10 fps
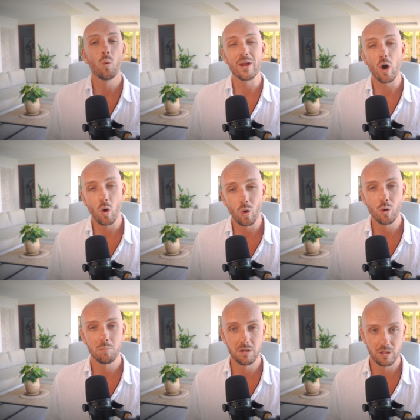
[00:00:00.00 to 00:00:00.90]
We
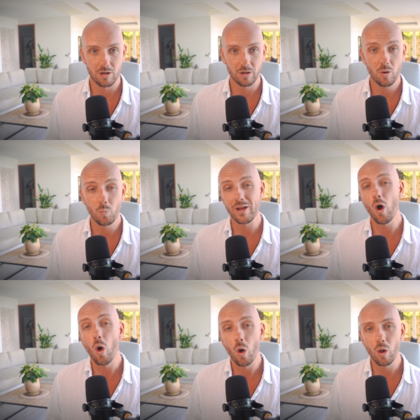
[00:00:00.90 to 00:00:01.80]
all belong. We
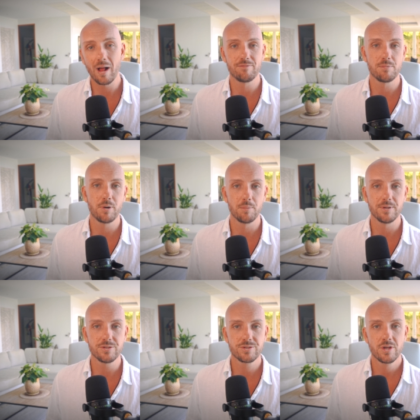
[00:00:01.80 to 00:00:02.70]
all have a
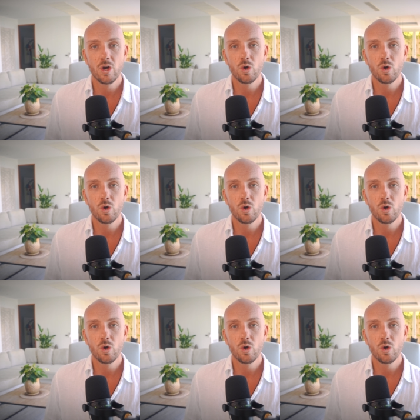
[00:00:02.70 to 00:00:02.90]
purpose.